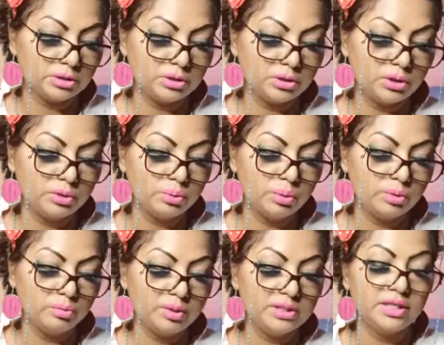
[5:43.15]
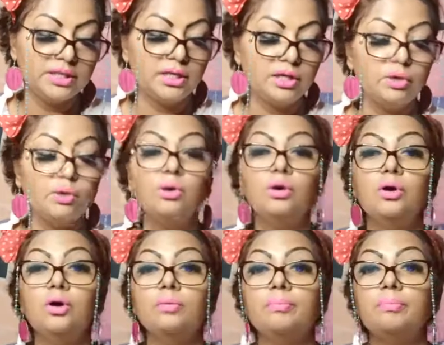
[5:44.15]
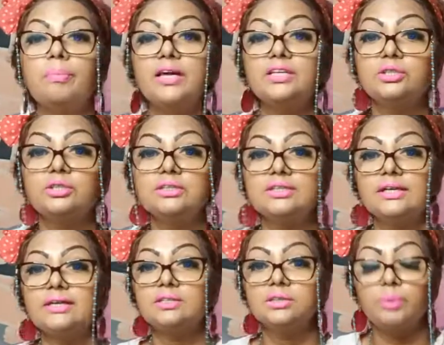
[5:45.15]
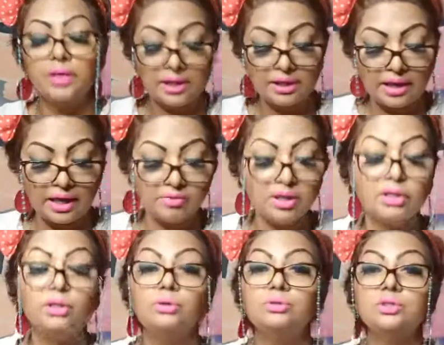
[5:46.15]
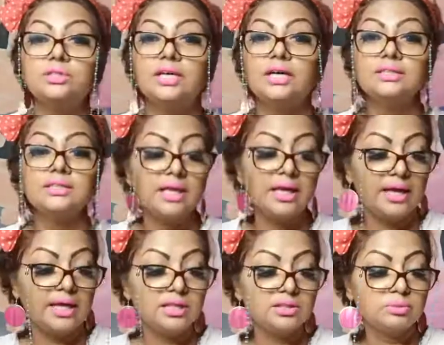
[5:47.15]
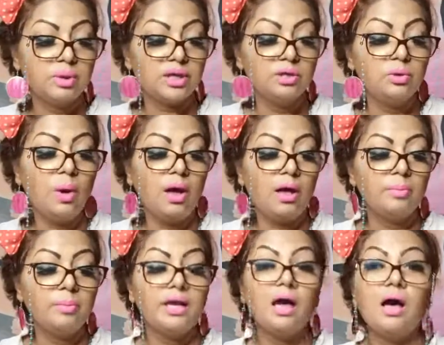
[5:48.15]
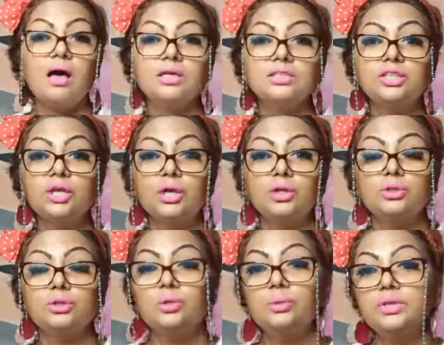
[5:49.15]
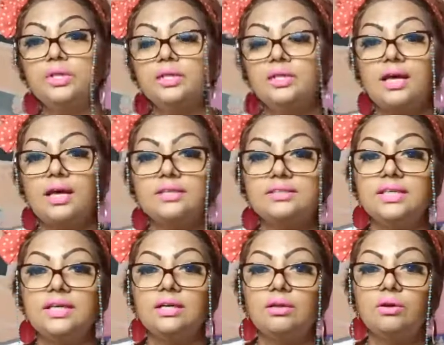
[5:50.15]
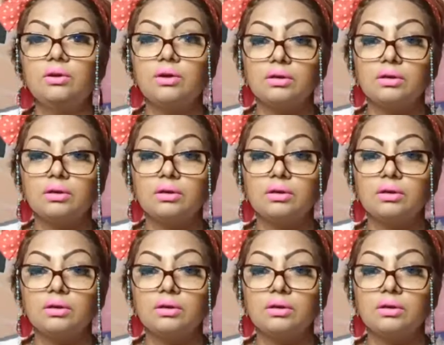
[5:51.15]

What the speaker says: So you will be taking your passions elsewhere and having a new start elsewhere. You are being asked to go within and take a look